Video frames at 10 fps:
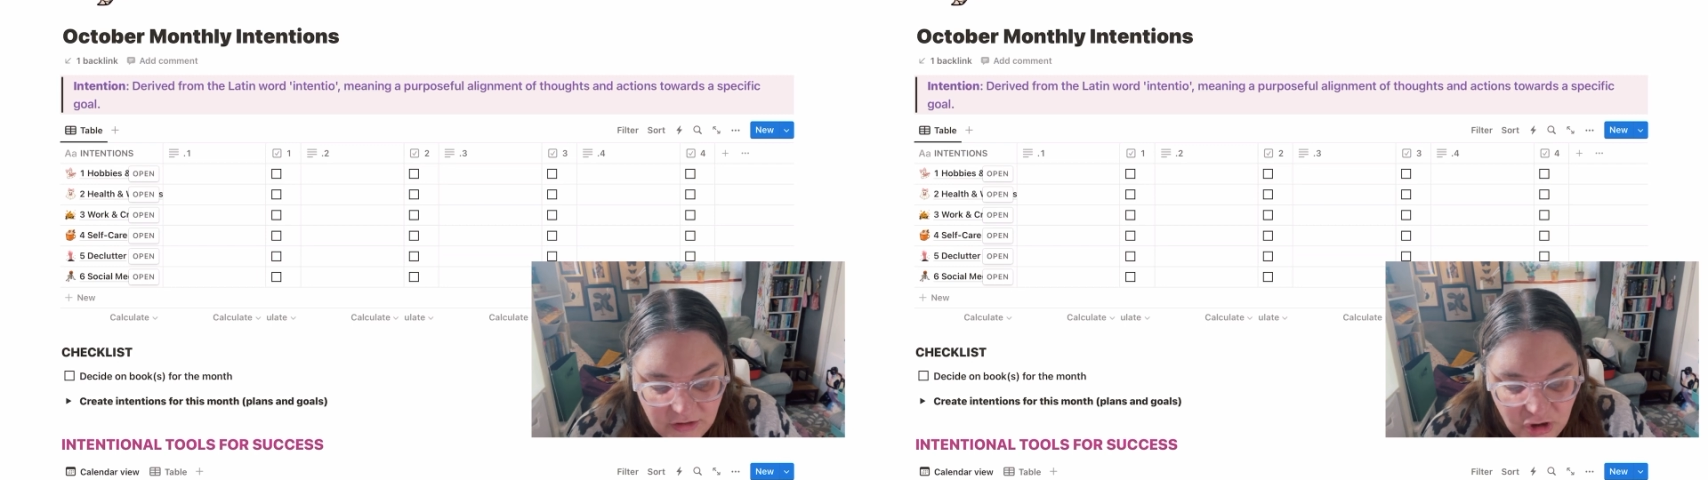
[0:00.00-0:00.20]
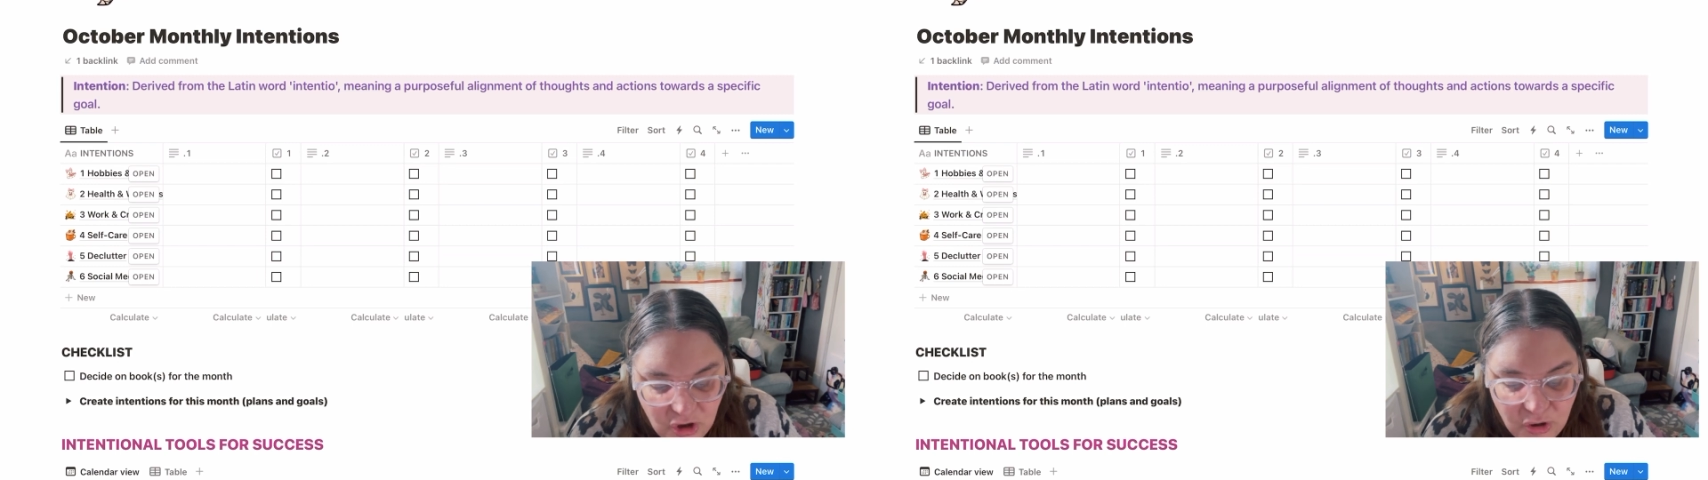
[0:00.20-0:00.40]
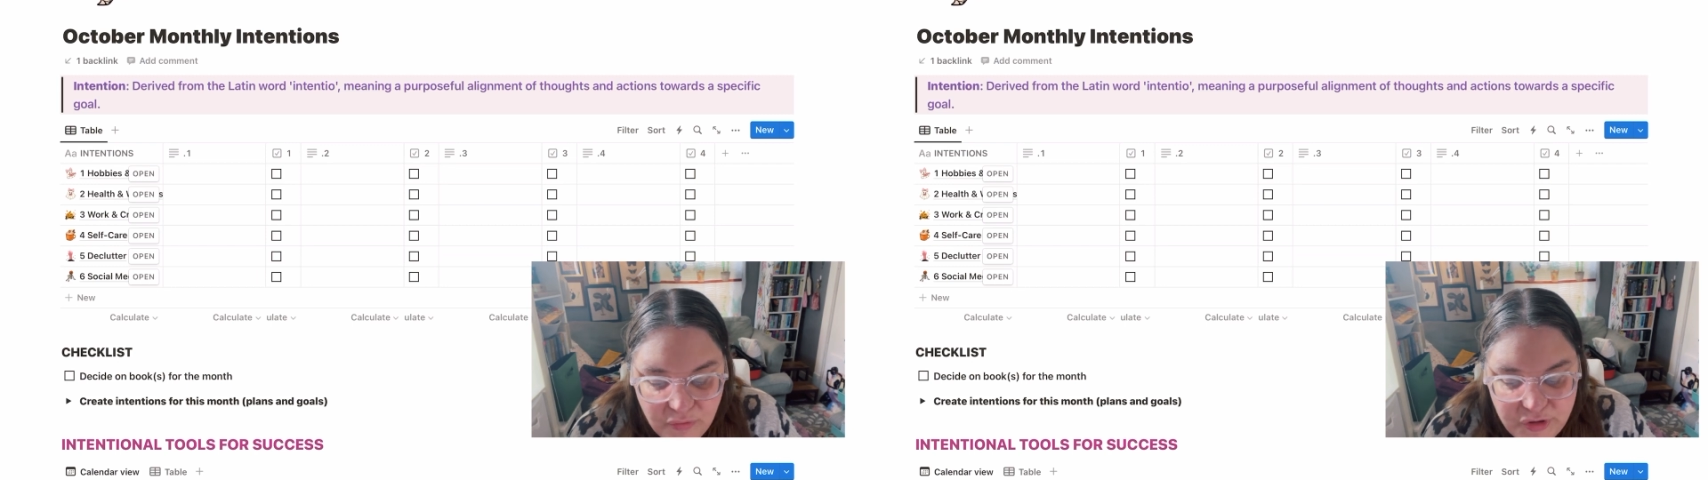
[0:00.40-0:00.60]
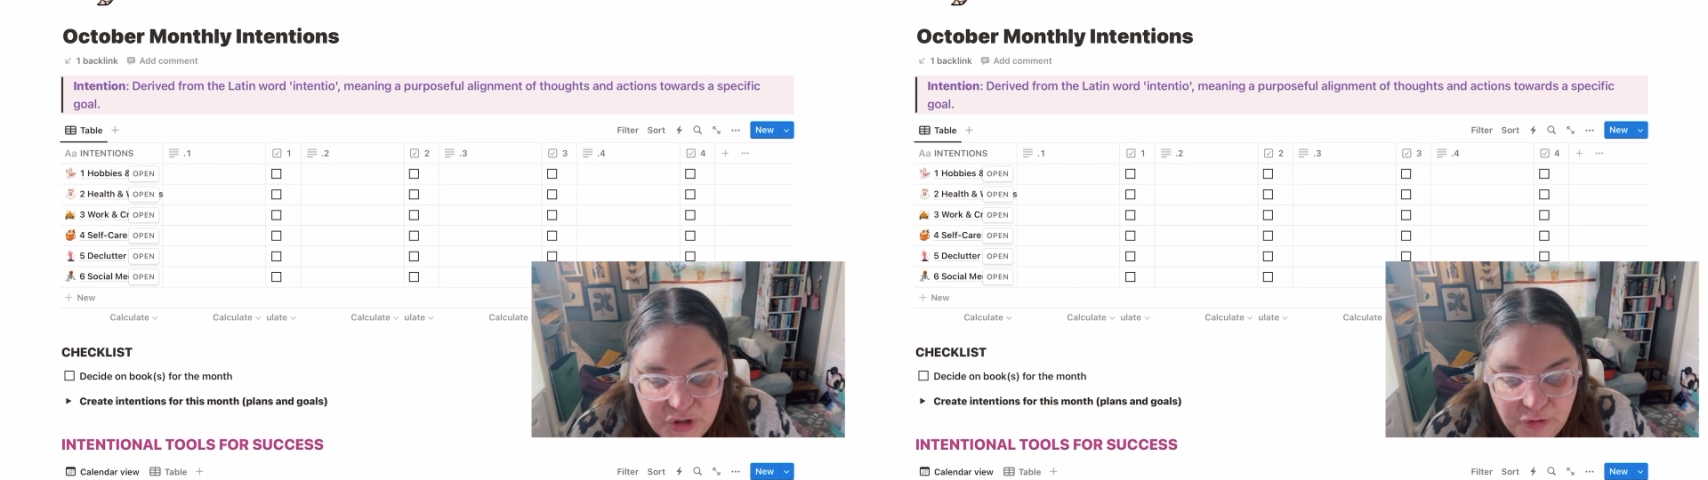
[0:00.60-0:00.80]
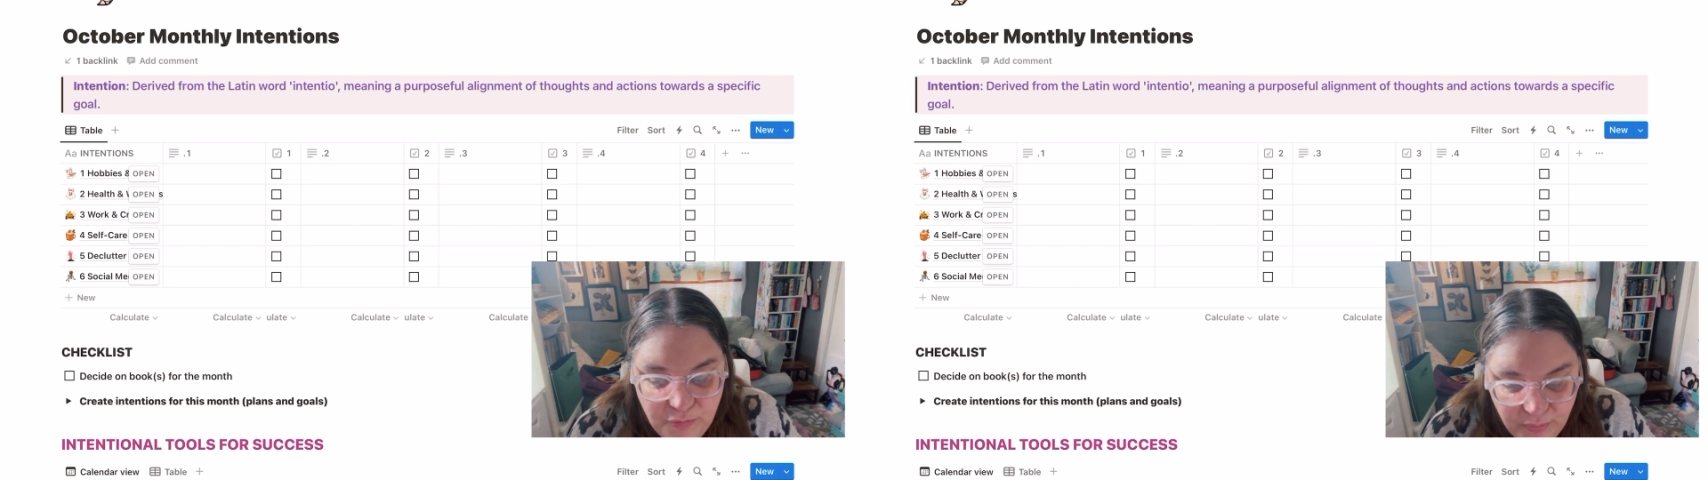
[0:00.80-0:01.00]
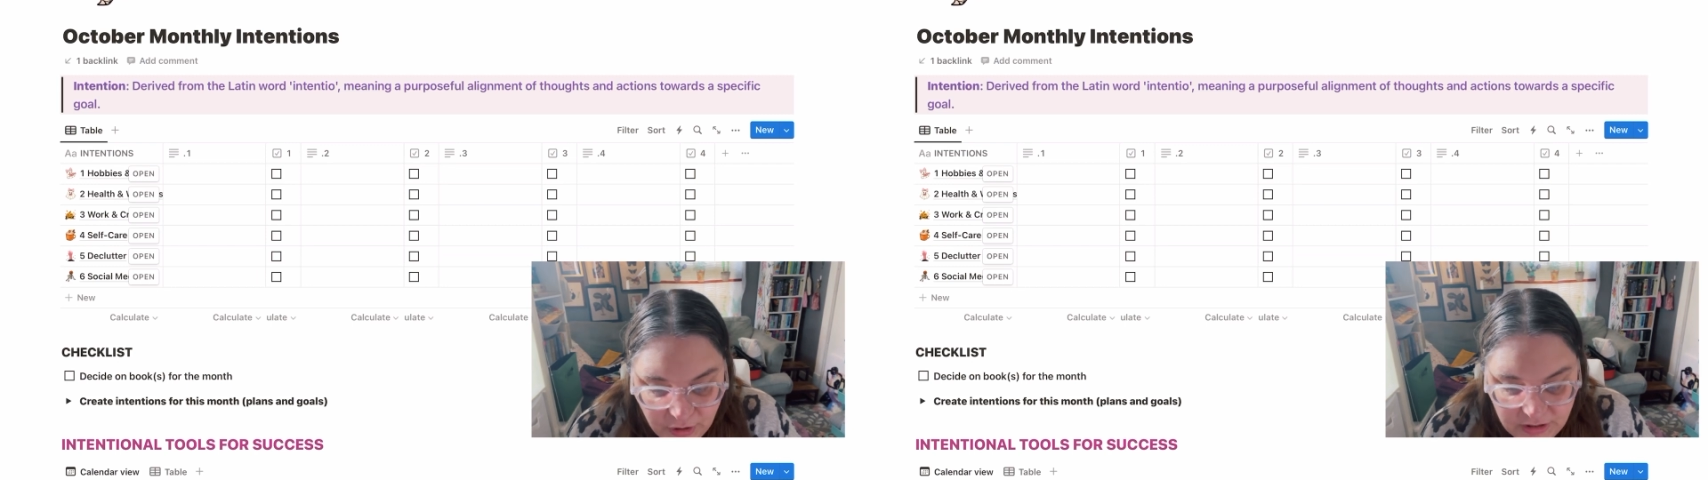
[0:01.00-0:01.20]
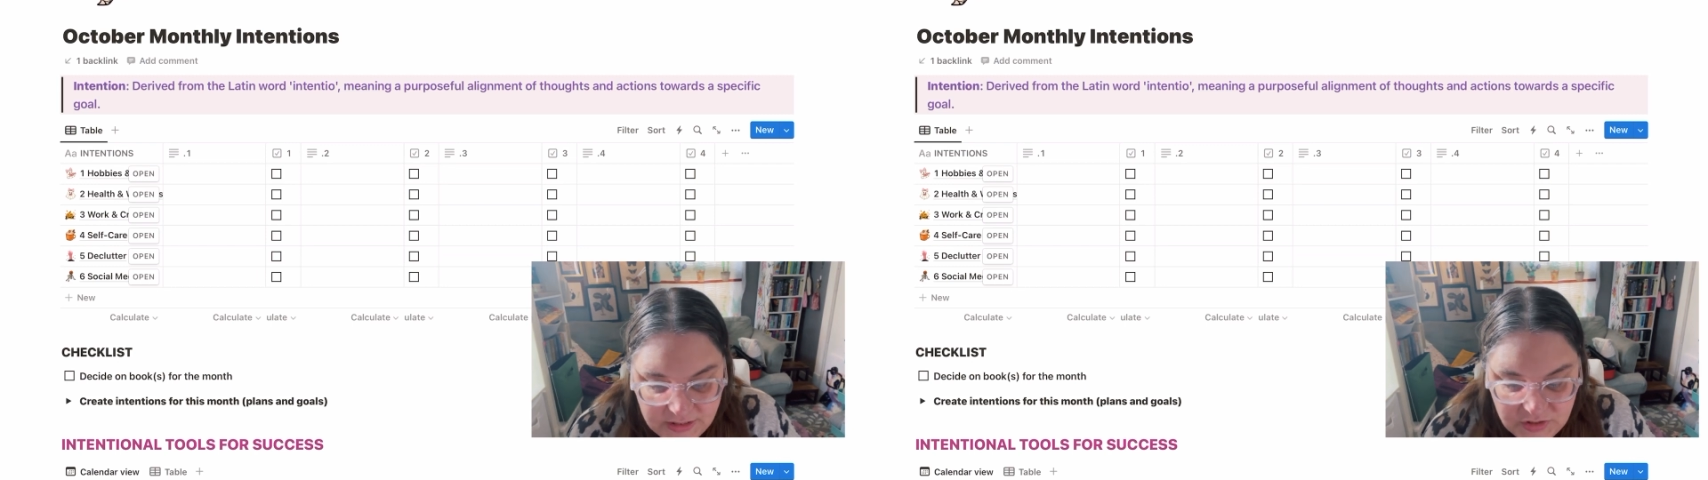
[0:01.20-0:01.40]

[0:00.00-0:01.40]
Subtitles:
go to books.